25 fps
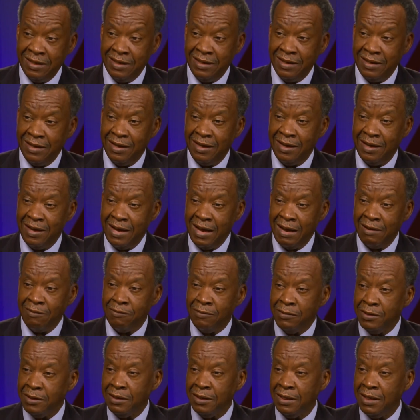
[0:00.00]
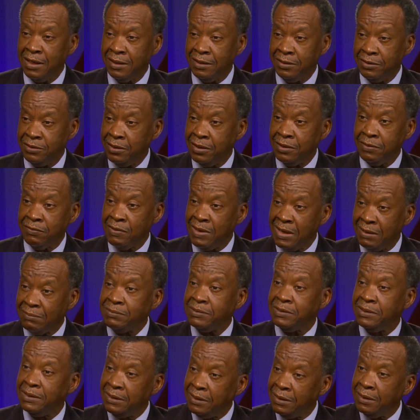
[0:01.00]
Yeah. I work like a sharecropper
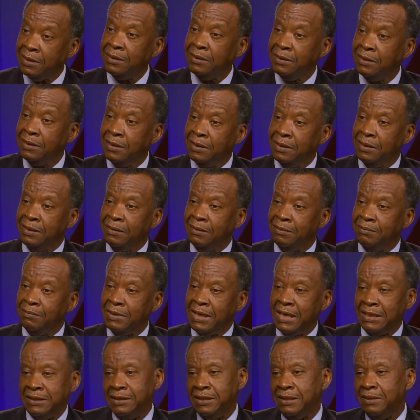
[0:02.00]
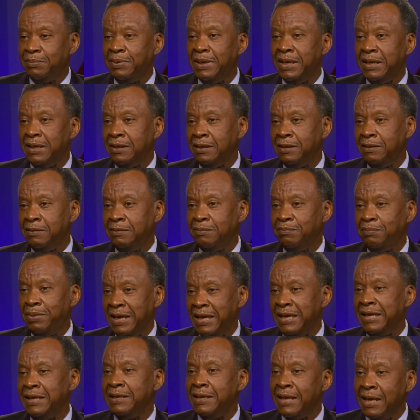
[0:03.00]
still, right. But I just get
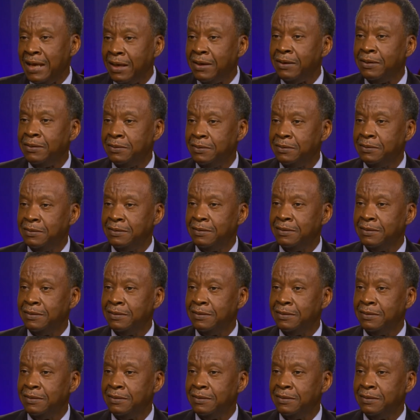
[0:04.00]
paid now. Yeah.